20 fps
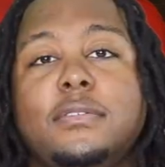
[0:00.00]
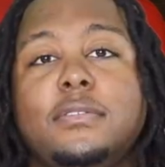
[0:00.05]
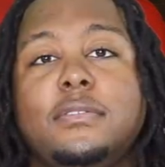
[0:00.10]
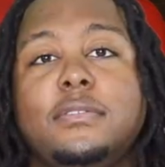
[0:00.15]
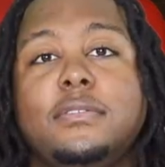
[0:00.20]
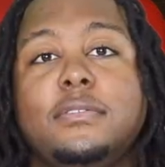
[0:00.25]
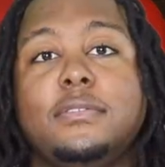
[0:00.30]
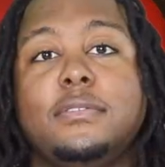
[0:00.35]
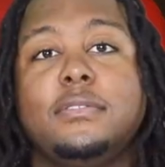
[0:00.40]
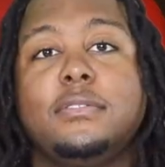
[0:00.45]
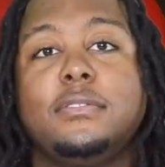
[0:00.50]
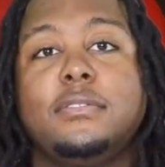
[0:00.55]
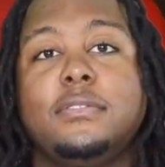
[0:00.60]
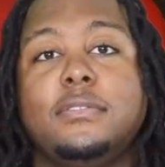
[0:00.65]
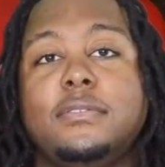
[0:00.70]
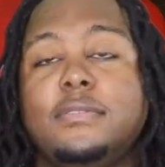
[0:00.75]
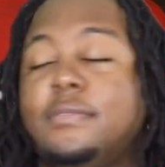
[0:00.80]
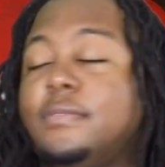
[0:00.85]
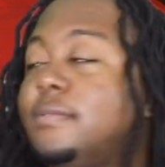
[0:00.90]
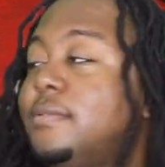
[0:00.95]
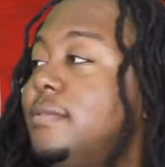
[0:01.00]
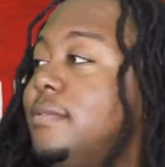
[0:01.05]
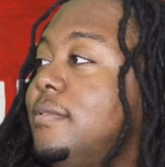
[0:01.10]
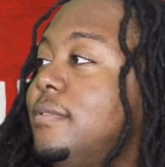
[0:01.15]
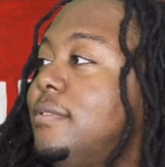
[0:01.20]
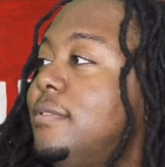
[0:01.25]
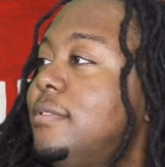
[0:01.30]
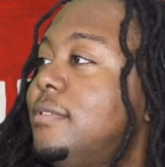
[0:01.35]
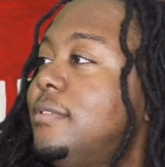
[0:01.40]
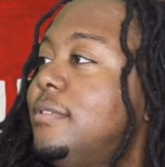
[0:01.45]

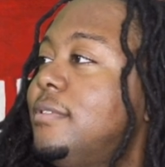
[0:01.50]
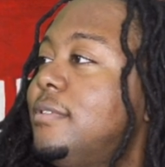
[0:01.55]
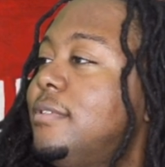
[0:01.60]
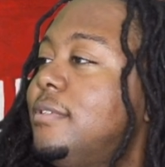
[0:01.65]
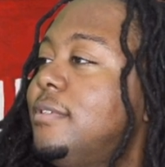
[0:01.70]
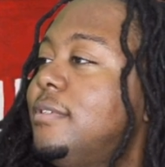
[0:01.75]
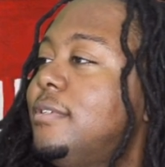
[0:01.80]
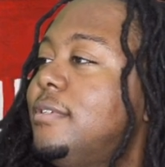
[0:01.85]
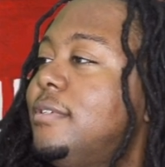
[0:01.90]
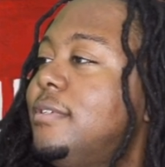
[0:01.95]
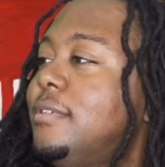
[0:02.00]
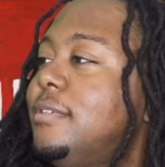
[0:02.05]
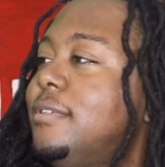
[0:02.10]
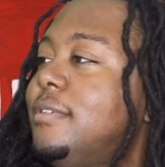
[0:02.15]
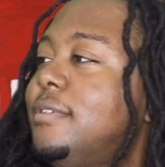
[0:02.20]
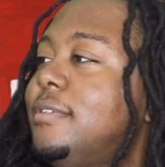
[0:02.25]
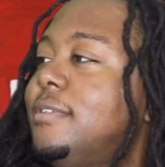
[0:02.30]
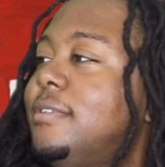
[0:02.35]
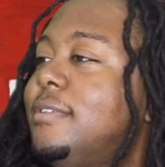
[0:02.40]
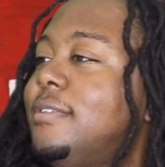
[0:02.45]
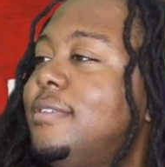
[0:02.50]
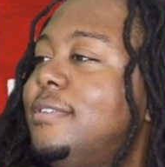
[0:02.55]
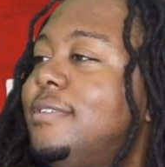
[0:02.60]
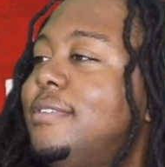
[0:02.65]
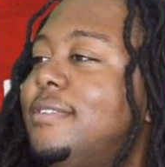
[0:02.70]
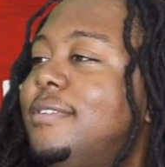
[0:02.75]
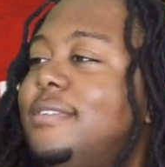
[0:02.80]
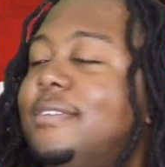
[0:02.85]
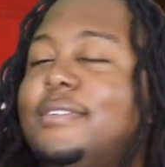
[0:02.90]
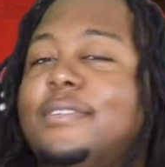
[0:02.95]

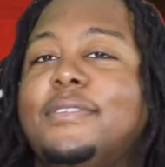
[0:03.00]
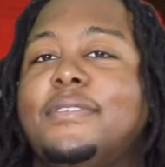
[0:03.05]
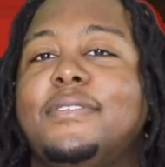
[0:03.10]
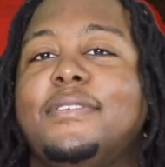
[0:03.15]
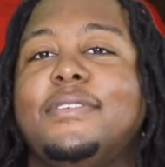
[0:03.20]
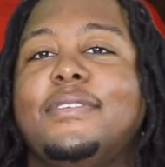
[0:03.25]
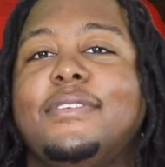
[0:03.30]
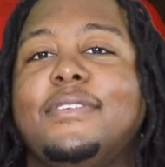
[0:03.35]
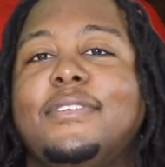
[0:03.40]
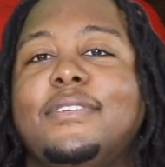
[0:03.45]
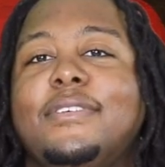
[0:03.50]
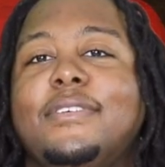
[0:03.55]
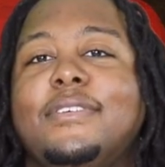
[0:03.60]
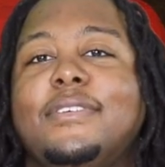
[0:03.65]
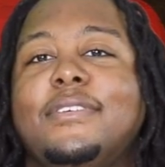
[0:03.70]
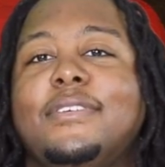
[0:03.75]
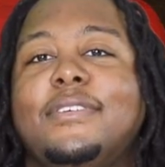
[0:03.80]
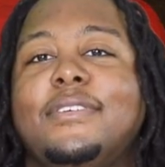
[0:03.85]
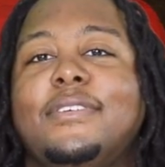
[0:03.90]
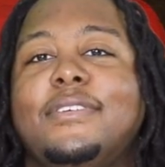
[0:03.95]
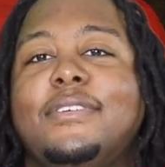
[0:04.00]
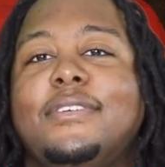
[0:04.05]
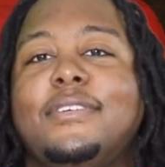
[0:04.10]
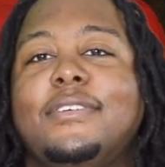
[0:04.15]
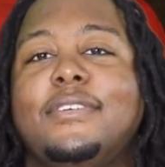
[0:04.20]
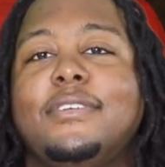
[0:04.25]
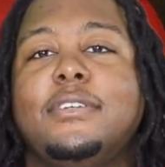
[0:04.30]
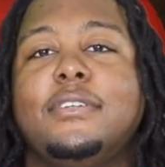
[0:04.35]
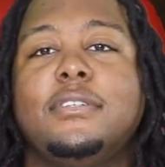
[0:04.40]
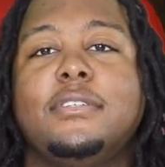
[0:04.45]

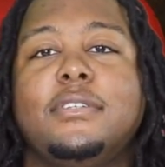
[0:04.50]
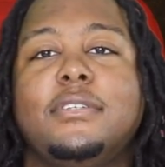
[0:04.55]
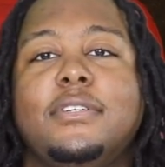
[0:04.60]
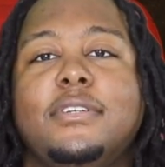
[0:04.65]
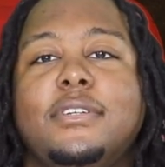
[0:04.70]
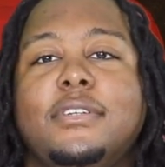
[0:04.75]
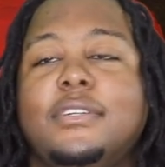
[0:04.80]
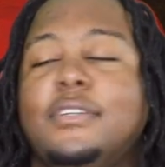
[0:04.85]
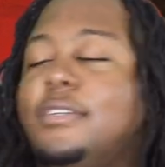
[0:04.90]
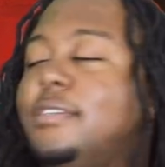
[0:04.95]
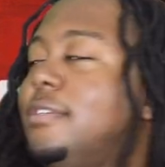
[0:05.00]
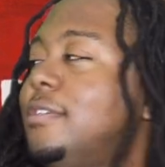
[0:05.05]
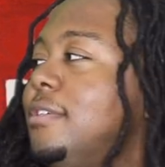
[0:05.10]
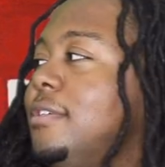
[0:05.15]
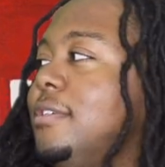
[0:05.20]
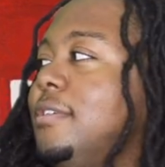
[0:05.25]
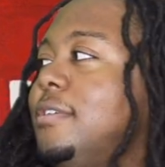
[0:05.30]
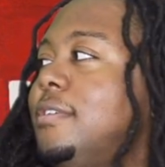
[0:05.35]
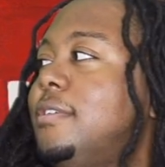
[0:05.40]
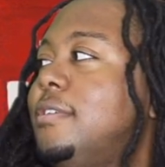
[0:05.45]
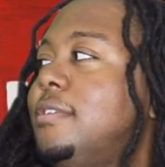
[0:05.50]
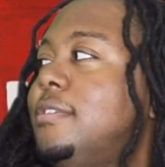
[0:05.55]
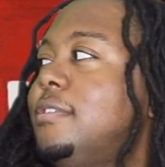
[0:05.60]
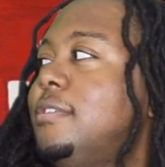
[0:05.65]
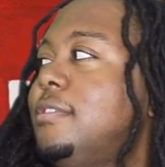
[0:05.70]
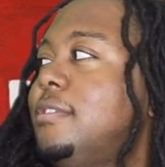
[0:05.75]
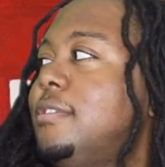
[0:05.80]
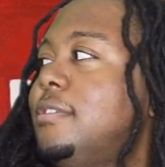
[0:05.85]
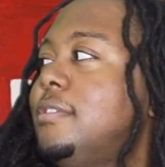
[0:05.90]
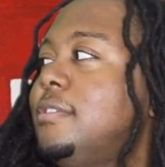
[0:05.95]

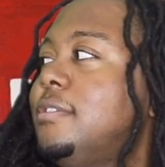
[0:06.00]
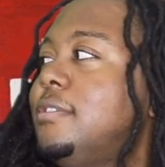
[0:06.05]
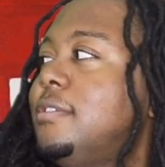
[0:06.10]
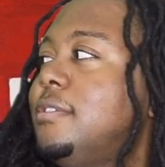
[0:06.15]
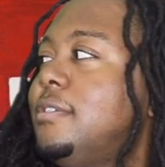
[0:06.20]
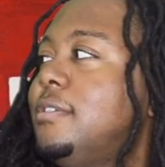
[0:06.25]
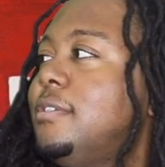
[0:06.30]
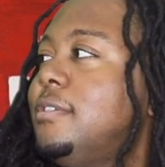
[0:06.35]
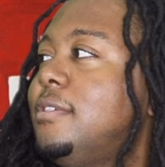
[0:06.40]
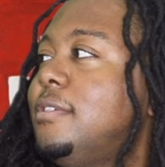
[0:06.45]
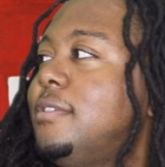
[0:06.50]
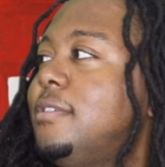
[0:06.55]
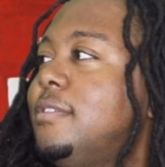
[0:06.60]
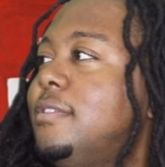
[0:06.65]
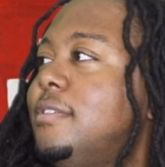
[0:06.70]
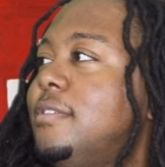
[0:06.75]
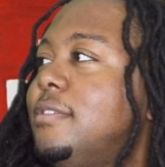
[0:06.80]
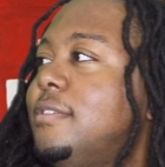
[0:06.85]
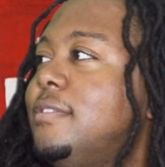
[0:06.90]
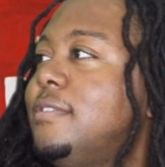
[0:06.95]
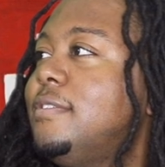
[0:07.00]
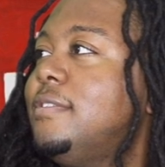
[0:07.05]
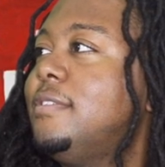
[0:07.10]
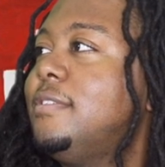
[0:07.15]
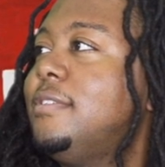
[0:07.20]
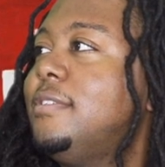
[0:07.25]
(silent)